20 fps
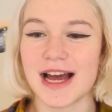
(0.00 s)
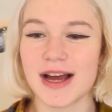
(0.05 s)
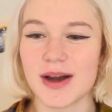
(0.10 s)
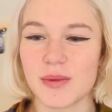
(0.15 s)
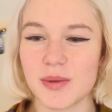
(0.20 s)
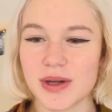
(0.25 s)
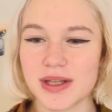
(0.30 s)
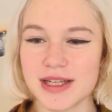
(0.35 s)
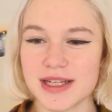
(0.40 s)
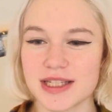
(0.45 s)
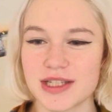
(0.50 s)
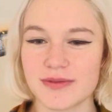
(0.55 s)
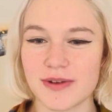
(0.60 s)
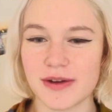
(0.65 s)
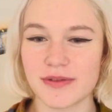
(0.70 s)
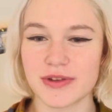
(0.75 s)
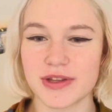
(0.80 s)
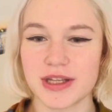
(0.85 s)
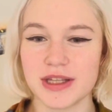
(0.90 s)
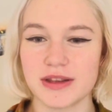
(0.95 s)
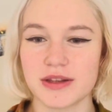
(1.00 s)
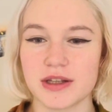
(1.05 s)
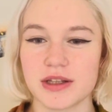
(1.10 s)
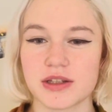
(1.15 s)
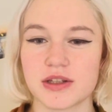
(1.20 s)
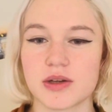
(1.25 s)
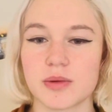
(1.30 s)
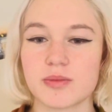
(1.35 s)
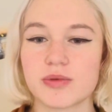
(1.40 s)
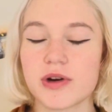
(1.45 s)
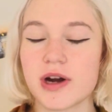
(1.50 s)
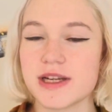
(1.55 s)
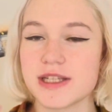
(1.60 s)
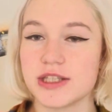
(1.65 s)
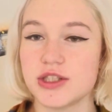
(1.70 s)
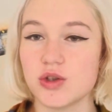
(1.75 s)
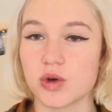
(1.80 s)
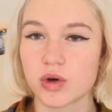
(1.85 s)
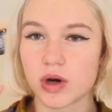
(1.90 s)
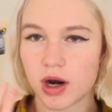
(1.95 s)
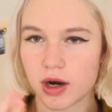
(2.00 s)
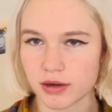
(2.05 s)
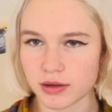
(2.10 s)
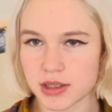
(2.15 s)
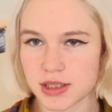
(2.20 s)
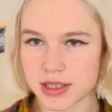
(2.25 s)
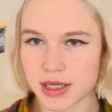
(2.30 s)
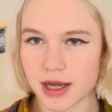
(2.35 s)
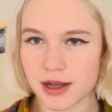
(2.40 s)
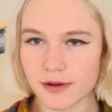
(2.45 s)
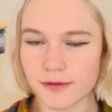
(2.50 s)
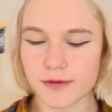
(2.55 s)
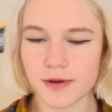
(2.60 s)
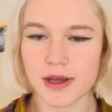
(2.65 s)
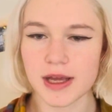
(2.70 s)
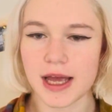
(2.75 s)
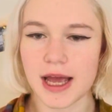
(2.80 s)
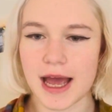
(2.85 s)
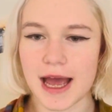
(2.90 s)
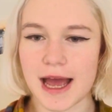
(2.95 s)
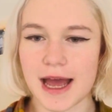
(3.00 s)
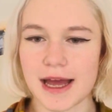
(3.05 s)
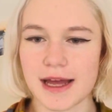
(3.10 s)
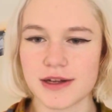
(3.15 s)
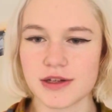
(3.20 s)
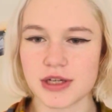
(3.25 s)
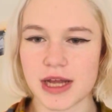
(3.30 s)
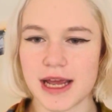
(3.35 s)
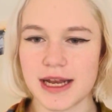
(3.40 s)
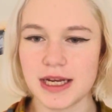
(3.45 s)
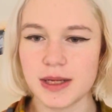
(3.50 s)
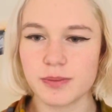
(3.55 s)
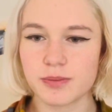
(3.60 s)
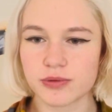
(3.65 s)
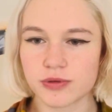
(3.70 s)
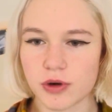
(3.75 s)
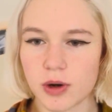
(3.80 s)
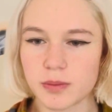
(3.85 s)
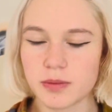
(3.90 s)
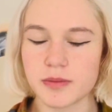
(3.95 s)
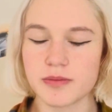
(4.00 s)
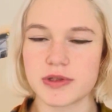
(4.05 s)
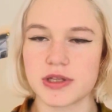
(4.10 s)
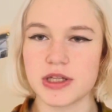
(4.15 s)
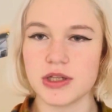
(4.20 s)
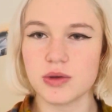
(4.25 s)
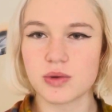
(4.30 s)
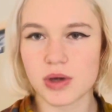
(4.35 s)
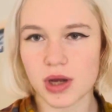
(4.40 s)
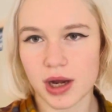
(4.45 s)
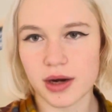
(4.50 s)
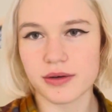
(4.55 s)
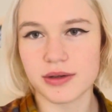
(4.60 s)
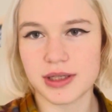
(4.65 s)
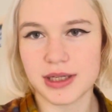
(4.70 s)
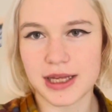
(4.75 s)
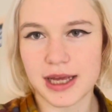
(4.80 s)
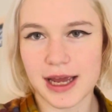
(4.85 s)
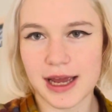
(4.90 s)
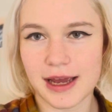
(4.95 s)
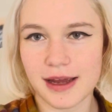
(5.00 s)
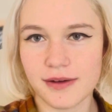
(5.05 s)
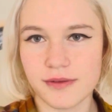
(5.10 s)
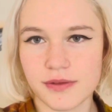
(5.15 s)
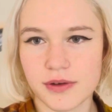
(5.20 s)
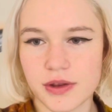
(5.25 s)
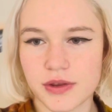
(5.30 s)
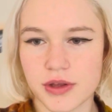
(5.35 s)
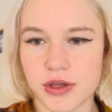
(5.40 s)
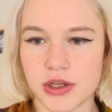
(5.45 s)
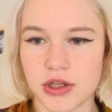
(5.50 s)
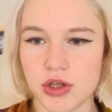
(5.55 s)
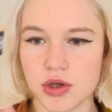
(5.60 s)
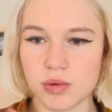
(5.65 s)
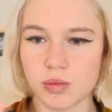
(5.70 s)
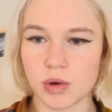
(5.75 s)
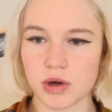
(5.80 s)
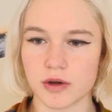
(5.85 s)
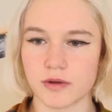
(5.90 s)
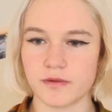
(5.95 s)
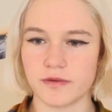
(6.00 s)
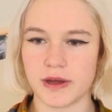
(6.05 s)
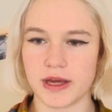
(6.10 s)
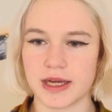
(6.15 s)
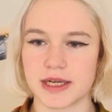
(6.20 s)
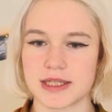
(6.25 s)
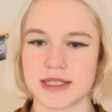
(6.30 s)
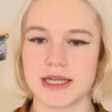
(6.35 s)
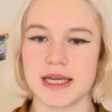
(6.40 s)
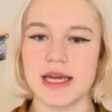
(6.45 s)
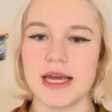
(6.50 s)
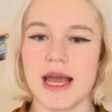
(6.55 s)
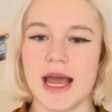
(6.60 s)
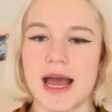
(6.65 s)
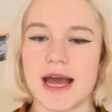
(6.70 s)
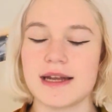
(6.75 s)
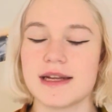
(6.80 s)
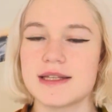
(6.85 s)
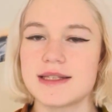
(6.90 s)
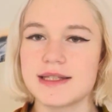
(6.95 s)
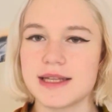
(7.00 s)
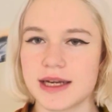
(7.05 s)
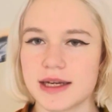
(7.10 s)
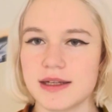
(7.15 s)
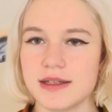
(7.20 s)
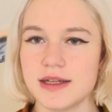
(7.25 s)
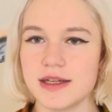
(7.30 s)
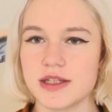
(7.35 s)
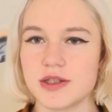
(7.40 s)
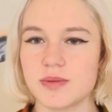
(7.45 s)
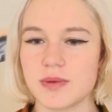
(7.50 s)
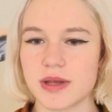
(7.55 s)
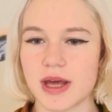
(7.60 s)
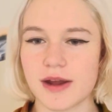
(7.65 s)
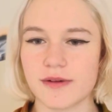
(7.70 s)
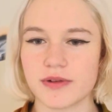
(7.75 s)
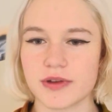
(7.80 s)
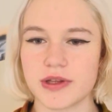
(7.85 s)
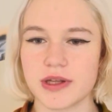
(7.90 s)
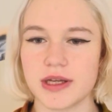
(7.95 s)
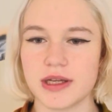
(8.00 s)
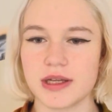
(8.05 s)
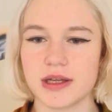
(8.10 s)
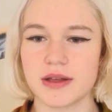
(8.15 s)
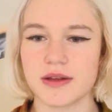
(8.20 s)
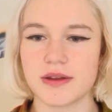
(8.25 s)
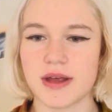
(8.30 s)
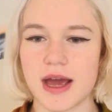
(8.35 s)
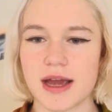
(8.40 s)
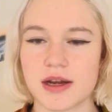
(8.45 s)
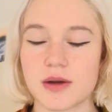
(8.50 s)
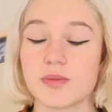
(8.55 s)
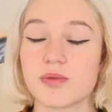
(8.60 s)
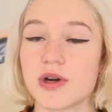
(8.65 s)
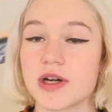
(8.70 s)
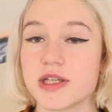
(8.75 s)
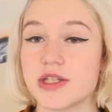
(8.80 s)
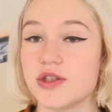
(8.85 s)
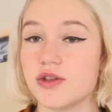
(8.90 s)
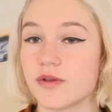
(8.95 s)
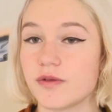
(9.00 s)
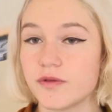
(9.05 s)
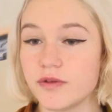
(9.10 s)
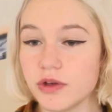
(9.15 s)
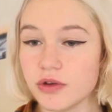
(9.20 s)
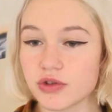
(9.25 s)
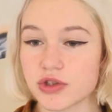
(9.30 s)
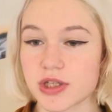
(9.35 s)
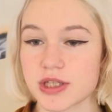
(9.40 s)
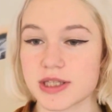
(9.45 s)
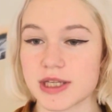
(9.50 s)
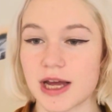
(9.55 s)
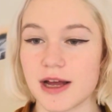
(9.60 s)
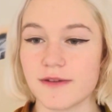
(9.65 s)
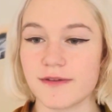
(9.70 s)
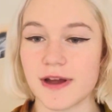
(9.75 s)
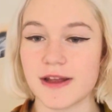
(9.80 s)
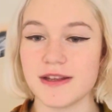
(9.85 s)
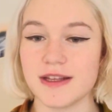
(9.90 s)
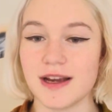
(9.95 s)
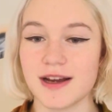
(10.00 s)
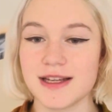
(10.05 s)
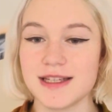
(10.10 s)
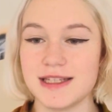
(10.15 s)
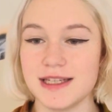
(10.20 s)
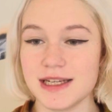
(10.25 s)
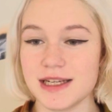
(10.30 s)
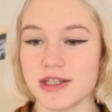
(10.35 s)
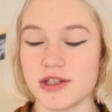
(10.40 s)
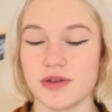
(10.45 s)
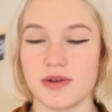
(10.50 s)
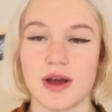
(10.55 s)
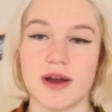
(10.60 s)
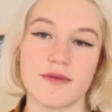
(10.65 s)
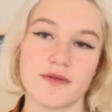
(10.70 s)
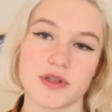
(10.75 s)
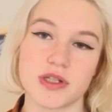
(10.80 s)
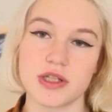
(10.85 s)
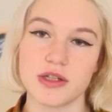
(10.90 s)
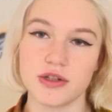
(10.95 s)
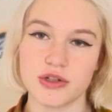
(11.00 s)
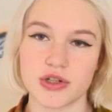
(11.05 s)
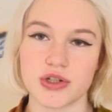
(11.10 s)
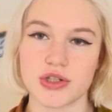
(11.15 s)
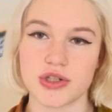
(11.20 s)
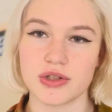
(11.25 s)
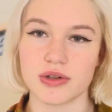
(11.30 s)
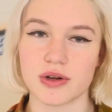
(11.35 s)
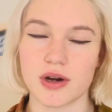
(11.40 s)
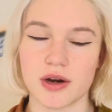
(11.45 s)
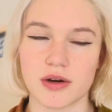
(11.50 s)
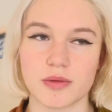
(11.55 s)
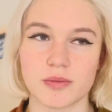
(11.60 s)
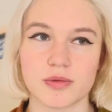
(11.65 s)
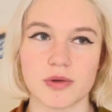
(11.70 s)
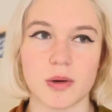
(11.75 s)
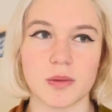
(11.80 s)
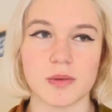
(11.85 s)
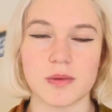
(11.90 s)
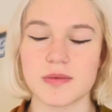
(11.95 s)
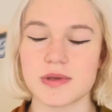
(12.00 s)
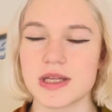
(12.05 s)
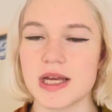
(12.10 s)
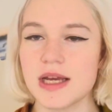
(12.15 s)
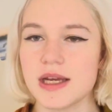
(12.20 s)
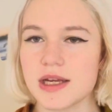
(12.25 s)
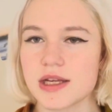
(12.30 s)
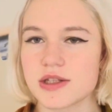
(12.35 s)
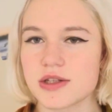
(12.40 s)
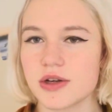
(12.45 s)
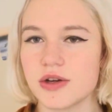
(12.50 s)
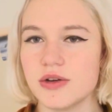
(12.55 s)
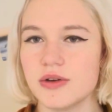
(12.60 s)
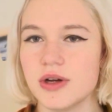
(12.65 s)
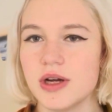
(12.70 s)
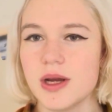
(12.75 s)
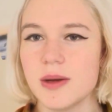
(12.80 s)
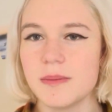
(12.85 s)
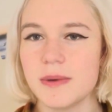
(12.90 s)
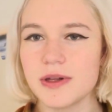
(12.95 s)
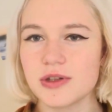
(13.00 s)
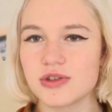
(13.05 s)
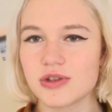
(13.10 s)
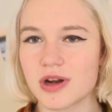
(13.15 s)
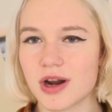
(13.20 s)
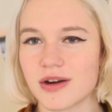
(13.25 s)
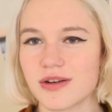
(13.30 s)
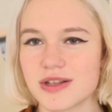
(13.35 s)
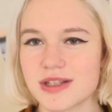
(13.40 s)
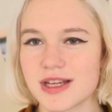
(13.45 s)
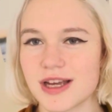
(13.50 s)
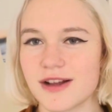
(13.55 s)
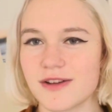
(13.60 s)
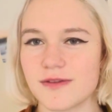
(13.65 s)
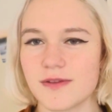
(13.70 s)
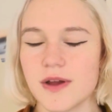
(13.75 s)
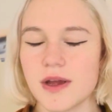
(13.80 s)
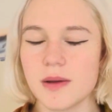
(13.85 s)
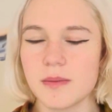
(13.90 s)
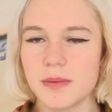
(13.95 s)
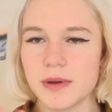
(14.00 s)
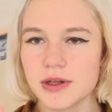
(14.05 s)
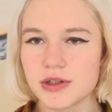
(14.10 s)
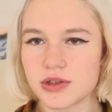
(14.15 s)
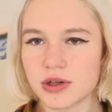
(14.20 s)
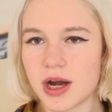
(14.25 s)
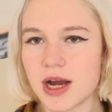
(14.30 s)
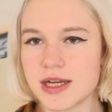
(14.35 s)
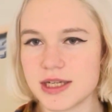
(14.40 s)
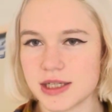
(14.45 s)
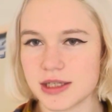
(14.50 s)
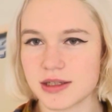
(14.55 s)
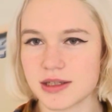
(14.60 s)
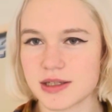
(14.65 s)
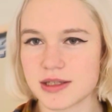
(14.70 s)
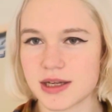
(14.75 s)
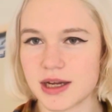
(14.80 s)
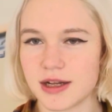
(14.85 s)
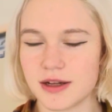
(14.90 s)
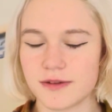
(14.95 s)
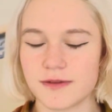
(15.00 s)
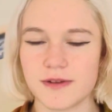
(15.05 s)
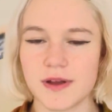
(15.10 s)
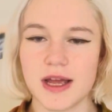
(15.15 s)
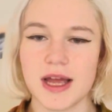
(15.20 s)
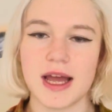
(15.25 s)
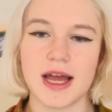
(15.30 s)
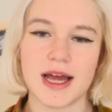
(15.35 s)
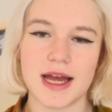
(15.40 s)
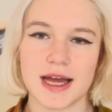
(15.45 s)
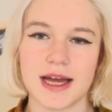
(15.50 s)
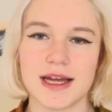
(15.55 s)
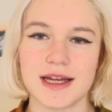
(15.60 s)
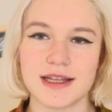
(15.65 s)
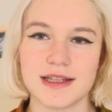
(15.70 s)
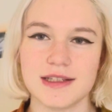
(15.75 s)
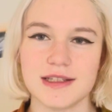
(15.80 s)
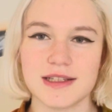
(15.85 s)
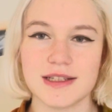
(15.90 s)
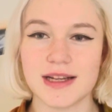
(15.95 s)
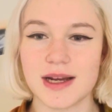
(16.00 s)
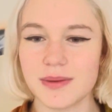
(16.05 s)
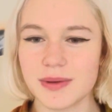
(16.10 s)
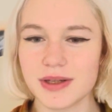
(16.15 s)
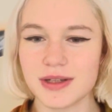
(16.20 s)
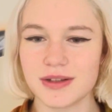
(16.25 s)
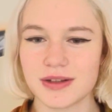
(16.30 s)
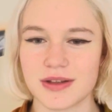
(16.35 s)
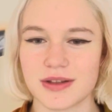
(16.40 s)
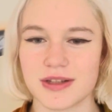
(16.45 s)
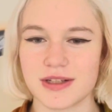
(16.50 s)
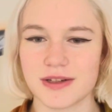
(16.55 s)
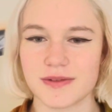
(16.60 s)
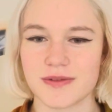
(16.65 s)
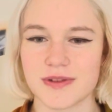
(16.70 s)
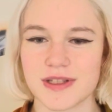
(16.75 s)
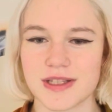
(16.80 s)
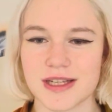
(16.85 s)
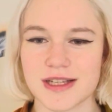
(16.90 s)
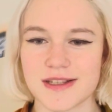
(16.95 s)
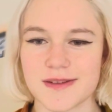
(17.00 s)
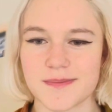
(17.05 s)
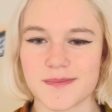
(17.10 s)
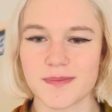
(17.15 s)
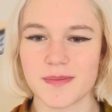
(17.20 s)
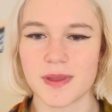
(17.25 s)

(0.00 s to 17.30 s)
One list of everything that comprises your current self and any problems that you currently have that you want to fix. And a second list with everything that comprises your future self and the ideas you have for solutions to your current problems. So build your current self, build your ideal self, and now we're going to look at the differences.